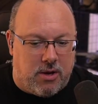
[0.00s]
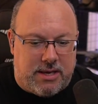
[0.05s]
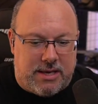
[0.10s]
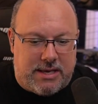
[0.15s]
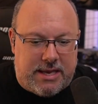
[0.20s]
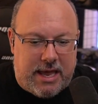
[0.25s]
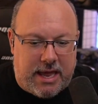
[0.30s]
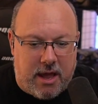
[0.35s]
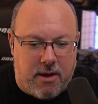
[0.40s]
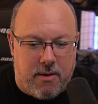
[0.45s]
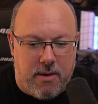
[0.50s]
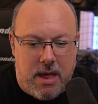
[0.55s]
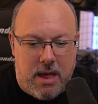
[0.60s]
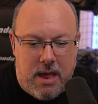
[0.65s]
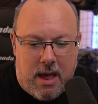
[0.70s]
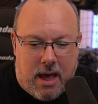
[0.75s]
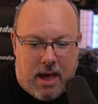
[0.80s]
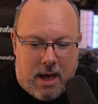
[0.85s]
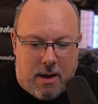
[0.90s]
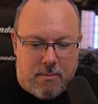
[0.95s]
Good to see
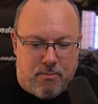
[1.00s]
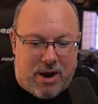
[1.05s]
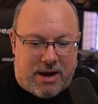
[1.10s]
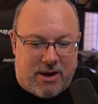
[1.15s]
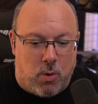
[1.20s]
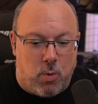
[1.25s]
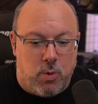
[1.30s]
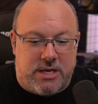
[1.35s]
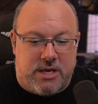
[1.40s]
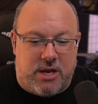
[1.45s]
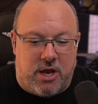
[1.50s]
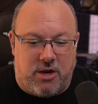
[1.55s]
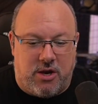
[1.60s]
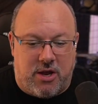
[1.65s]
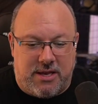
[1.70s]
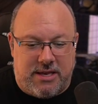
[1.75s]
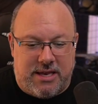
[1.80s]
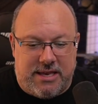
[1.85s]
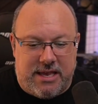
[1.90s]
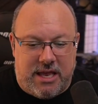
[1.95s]
you. Brad Alston,
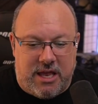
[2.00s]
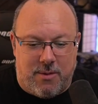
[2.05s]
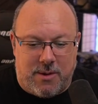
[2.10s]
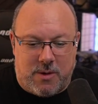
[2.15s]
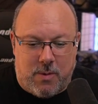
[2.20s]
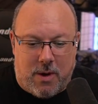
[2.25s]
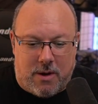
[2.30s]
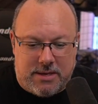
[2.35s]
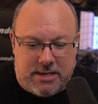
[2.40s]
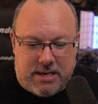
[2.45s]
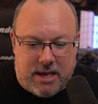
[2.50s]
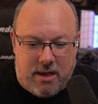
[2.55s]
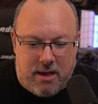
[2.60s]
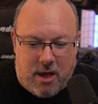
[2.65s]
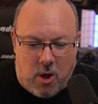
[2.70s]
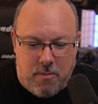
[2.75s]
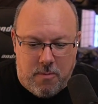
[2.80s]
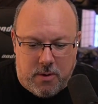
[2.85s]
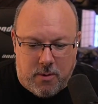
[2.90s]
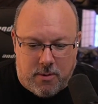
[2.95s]
good to see you as well, sir.
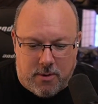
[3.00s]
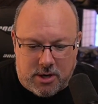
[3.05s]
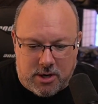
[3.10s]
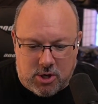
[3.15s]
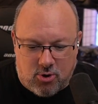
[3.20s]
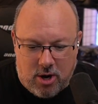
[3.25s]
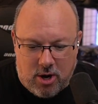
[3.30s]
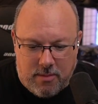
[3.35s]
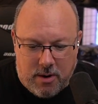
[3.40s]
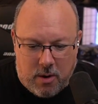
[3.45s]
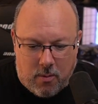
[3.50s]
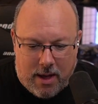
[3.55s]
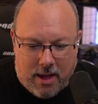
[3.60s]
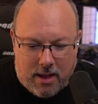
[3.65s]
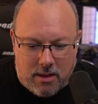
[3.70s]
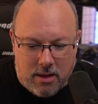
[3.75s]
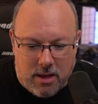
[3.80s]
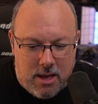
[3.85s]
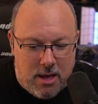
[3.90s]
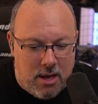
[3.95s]
Hope you are extremely
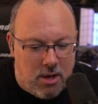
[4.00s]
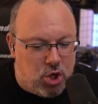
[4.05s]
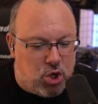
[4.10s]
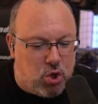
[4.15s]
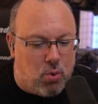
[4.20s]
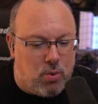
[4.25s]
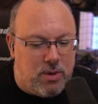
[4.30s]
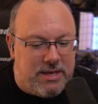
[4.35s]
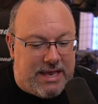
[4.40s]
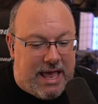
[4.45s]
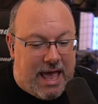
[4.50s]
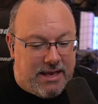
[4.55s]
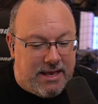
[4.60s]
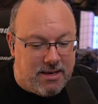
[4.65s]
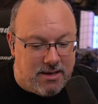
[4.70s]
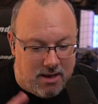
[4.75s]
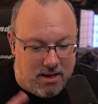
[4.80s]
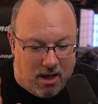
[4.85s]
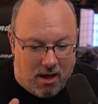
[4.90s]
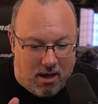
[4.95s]
well. Sean
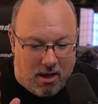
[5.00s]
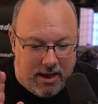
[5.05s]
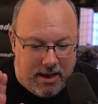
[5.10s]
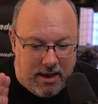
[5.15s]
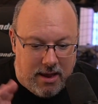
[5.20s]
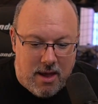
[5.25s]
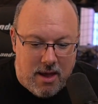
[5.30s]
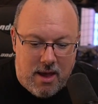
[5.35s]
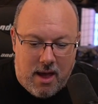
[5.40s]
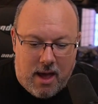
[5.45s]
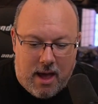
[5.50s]
Zed, hi.